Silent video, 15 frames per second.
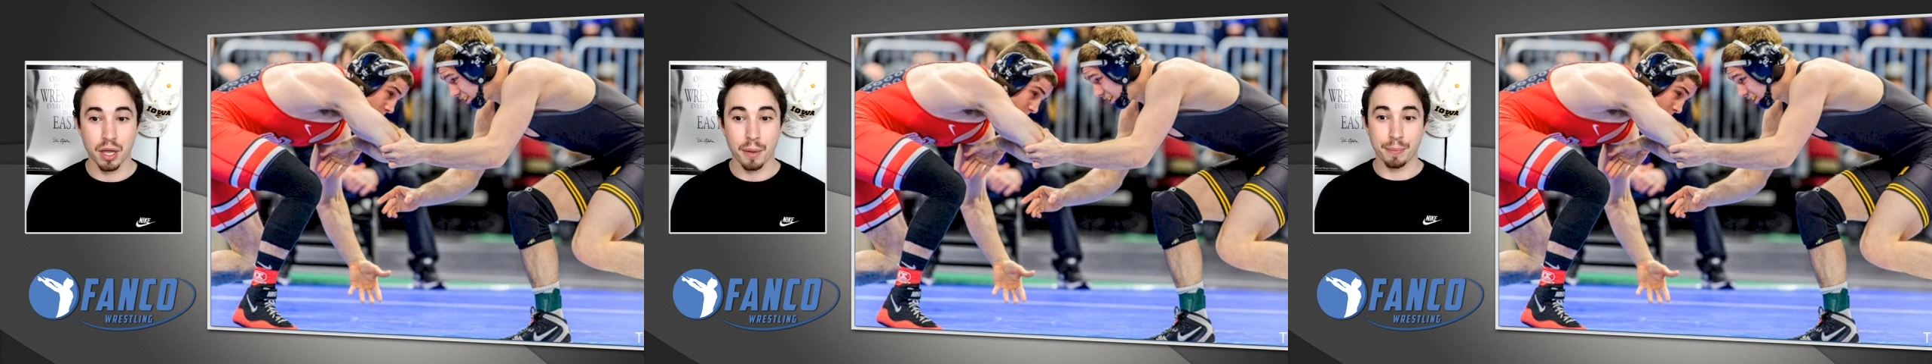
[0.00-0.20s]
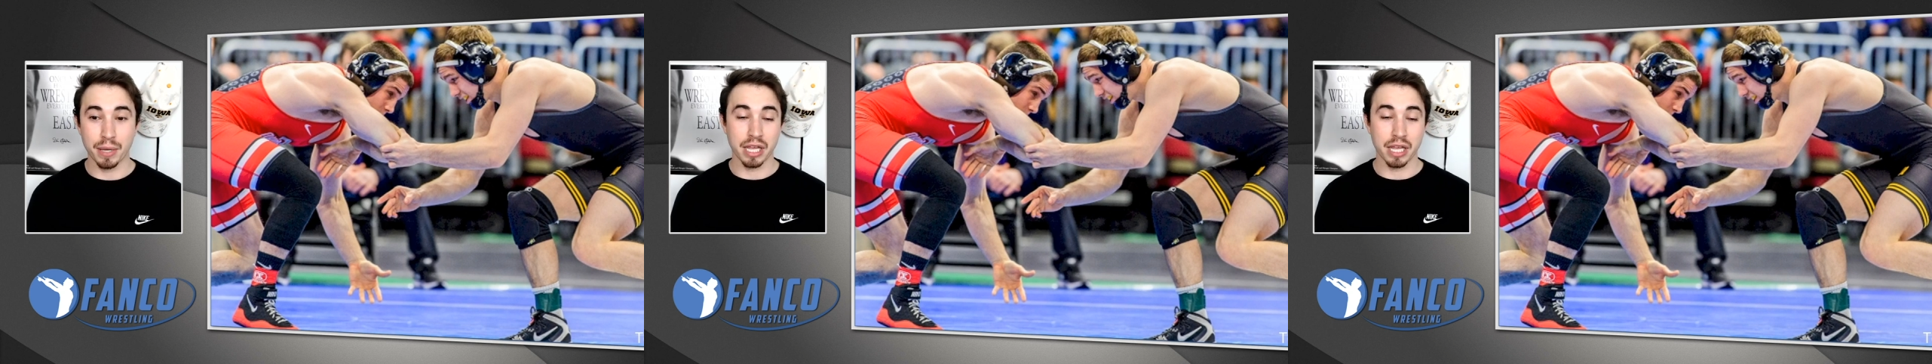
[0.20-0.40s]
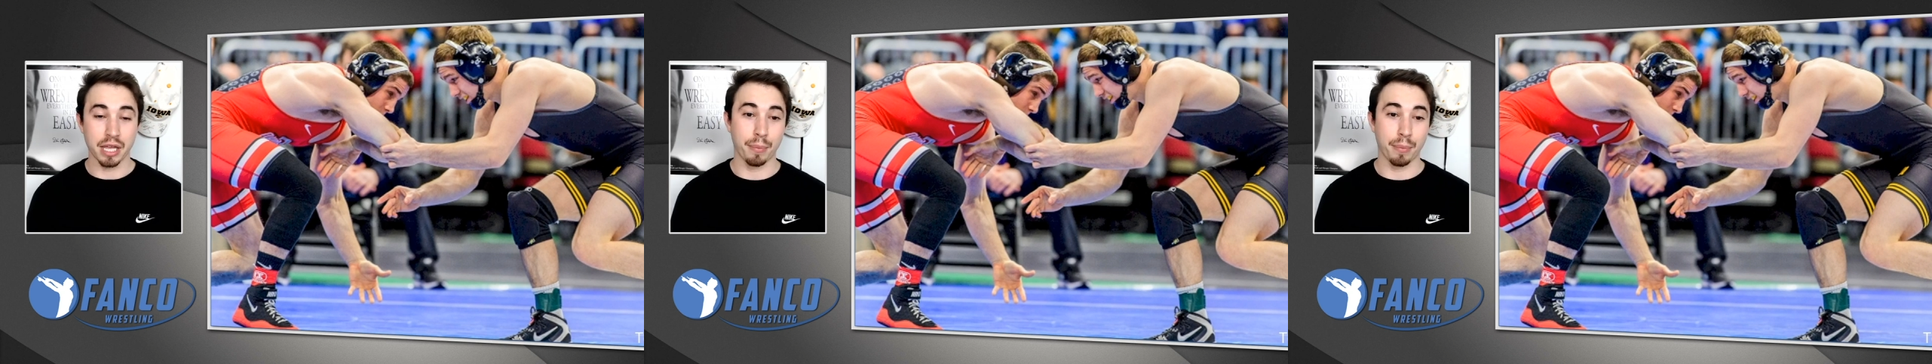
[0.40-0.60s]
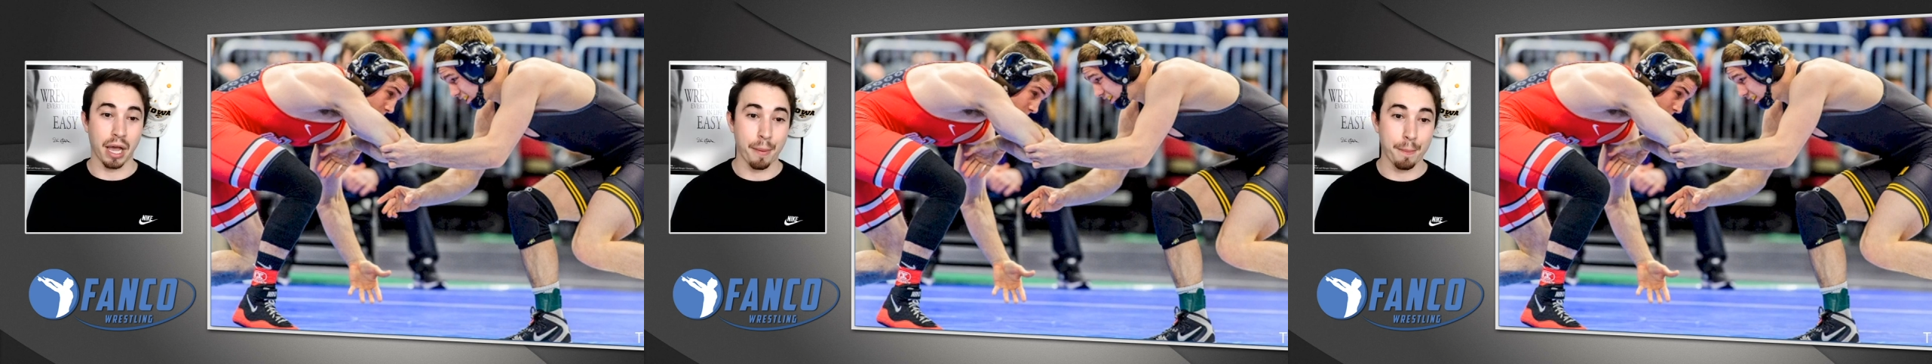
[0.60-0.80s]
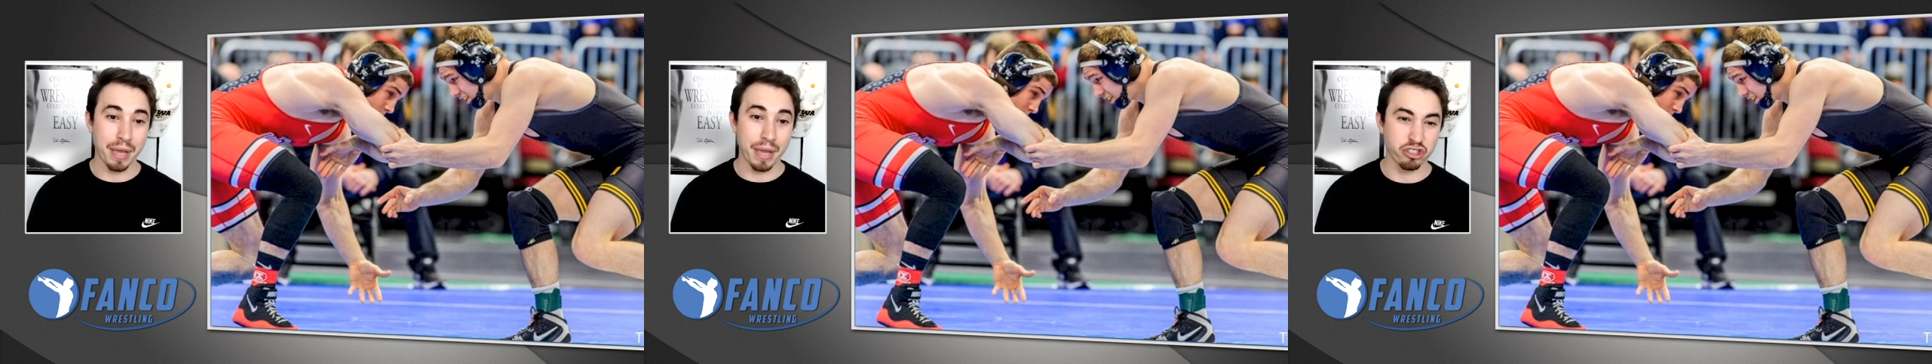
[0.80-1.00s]
beating him by
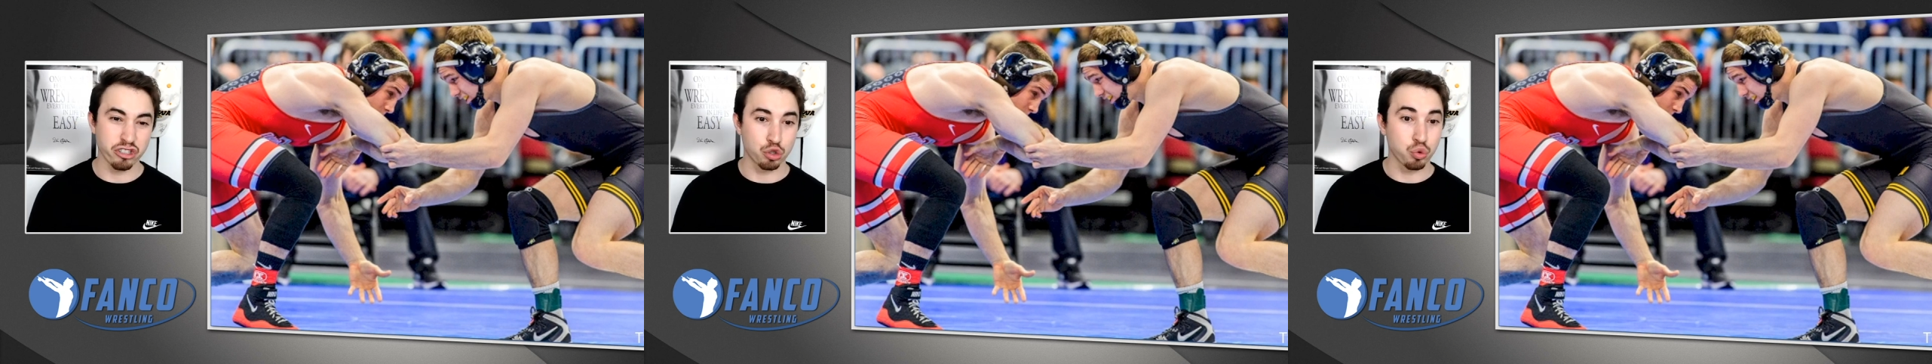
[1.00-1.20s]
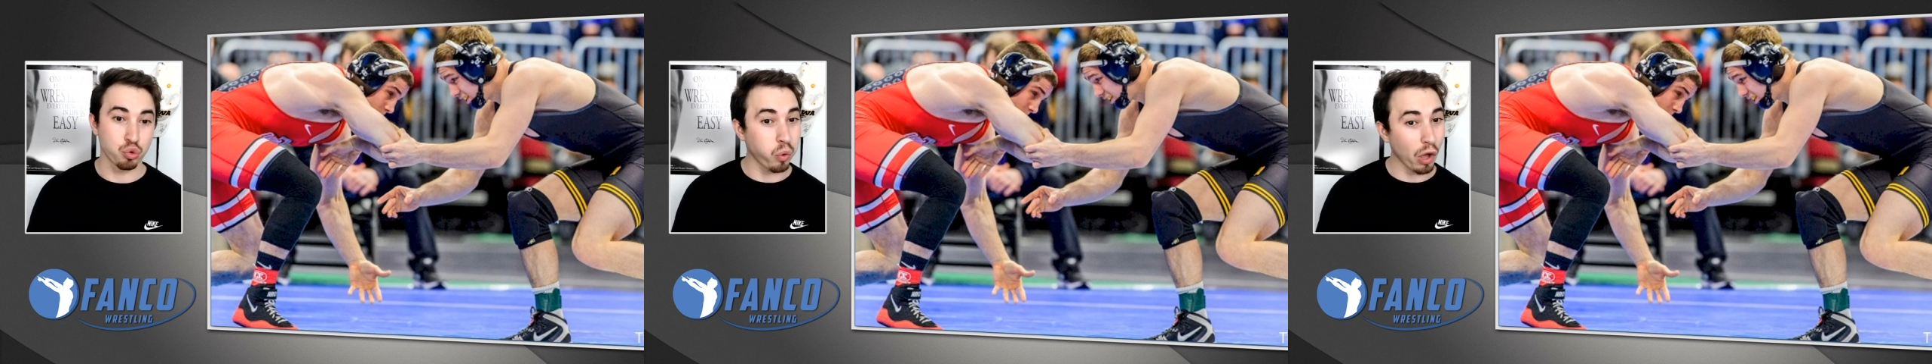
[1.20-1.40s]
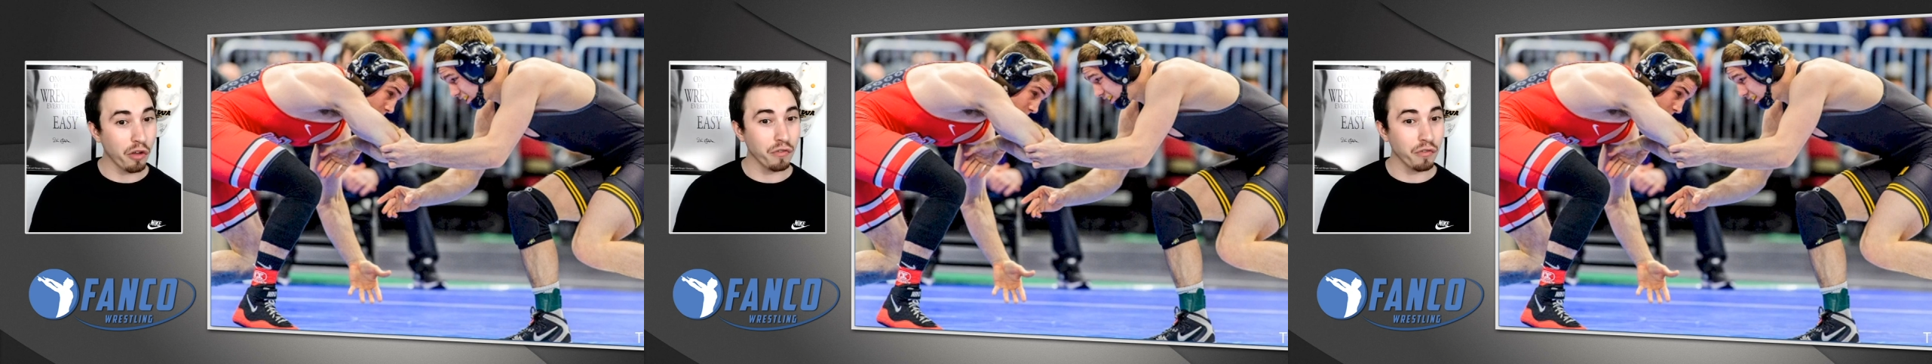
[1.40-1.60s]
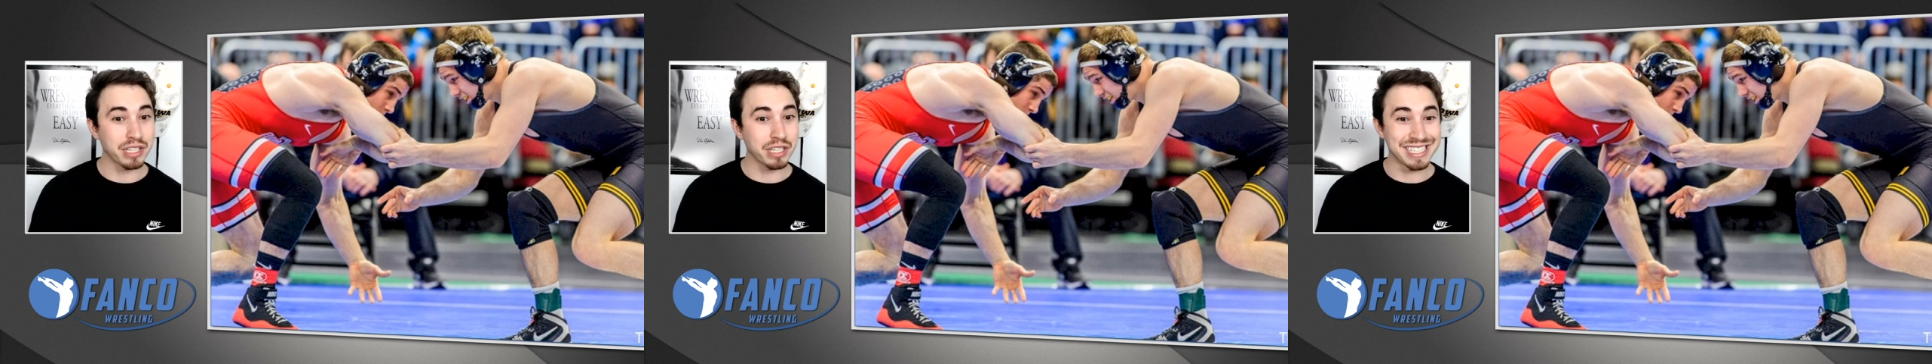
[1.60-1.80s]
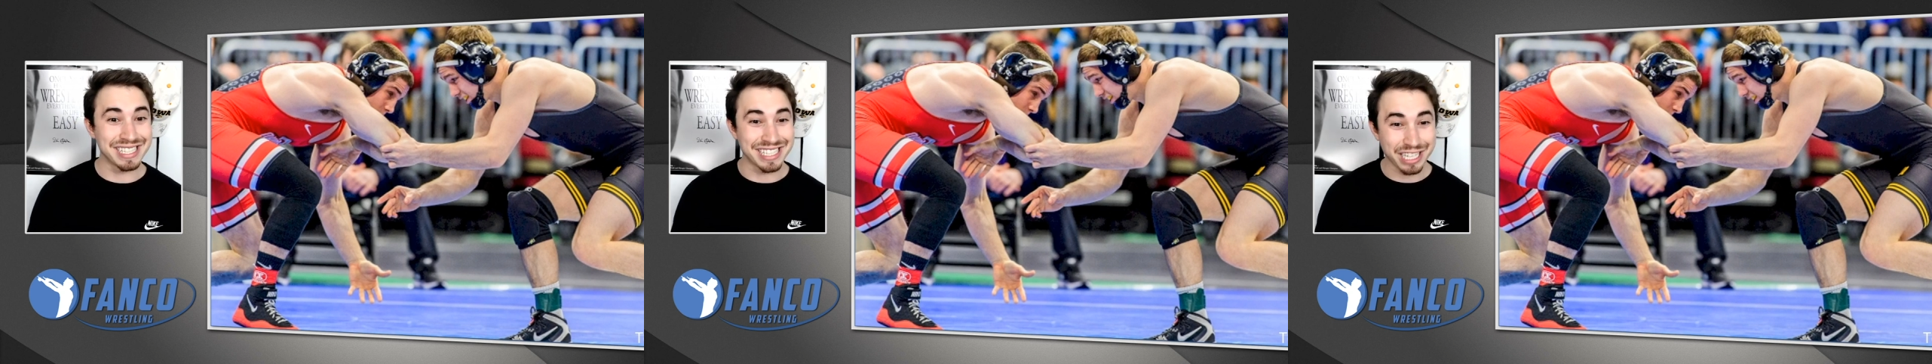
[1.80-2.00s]
a major 12
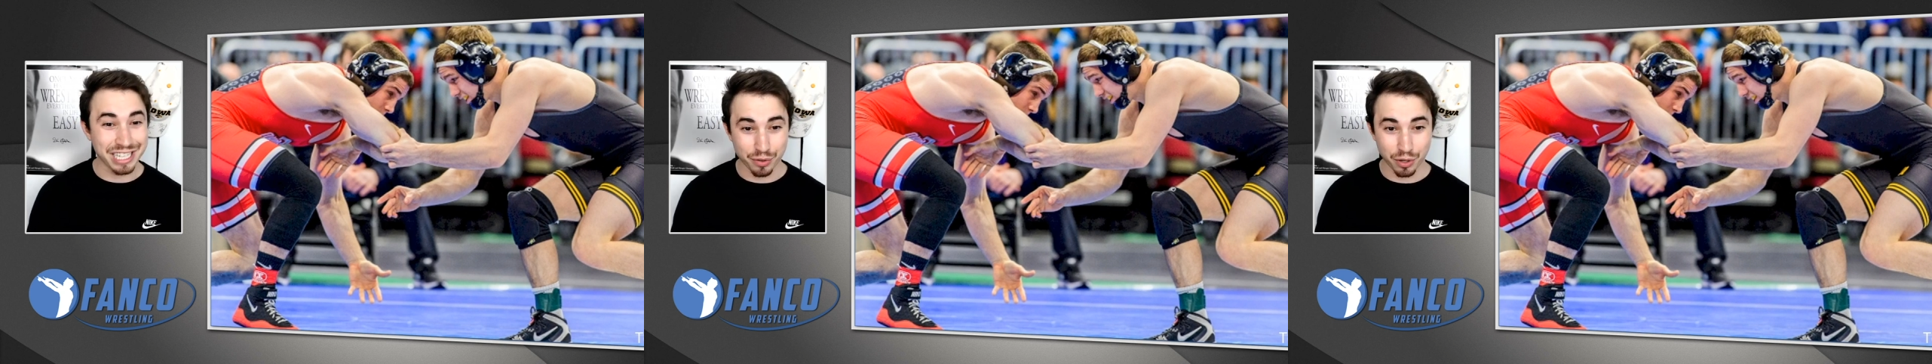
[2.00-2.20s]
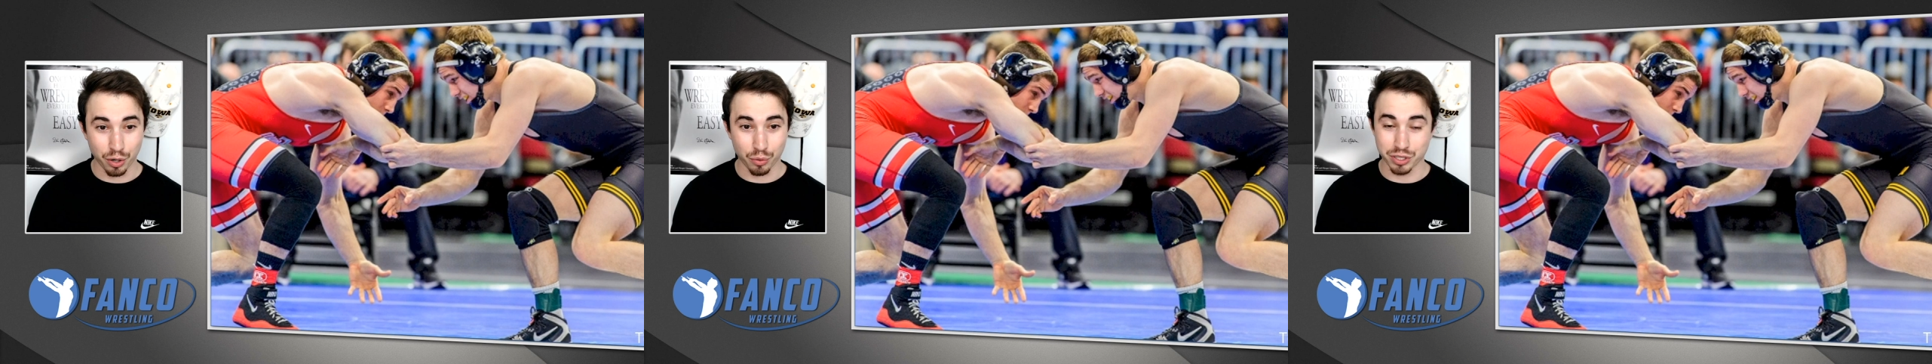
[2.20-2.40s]
to 0,